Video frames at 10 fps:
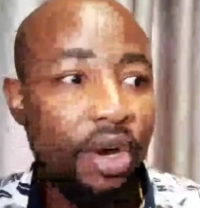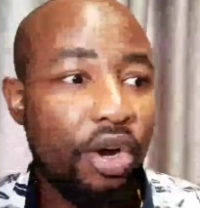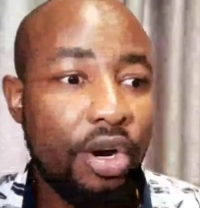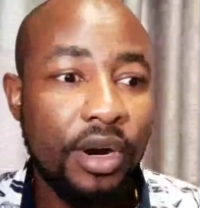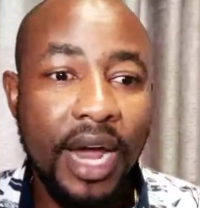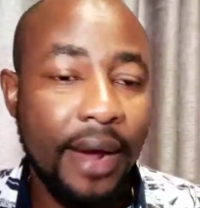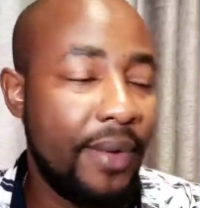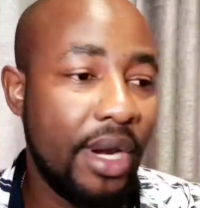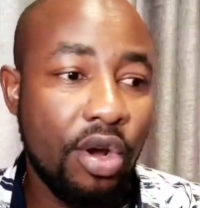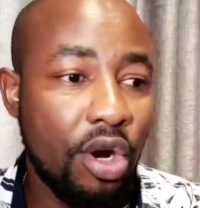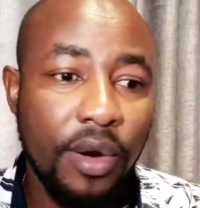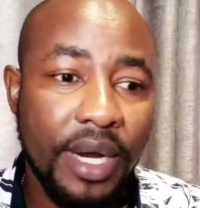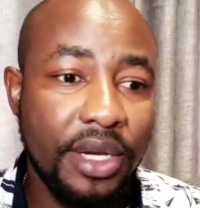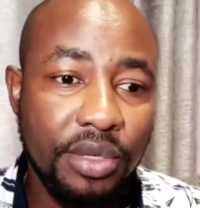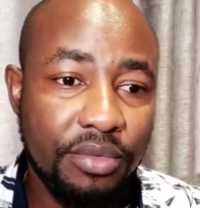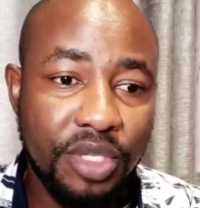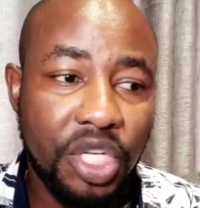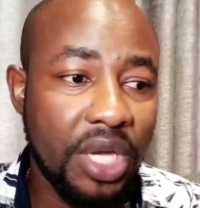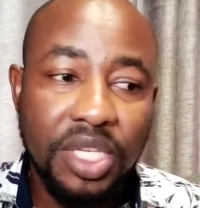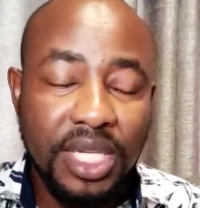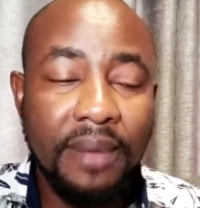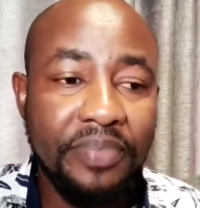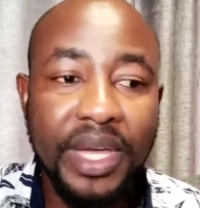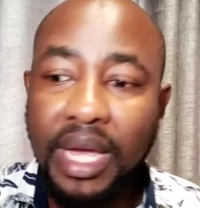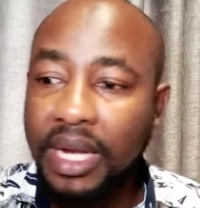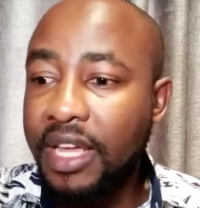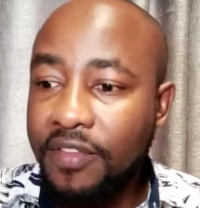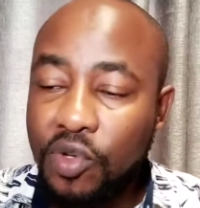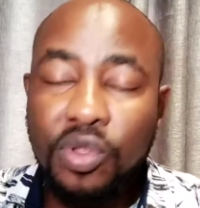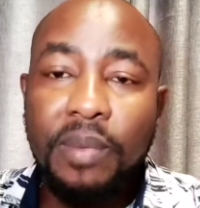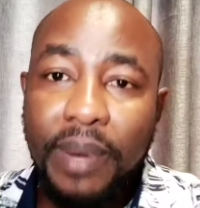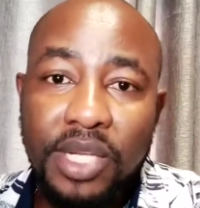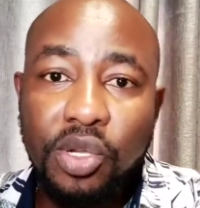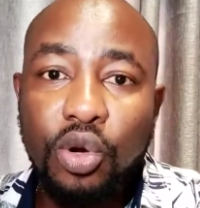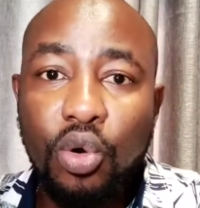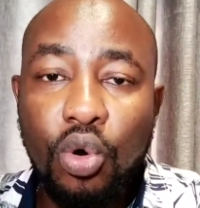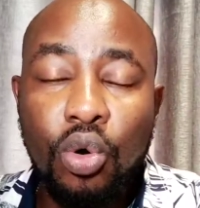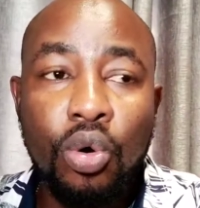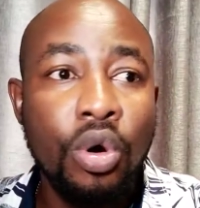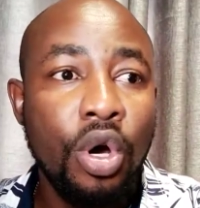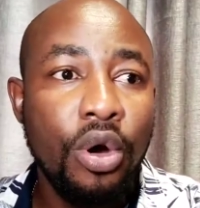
or I will go and change something and give to the person who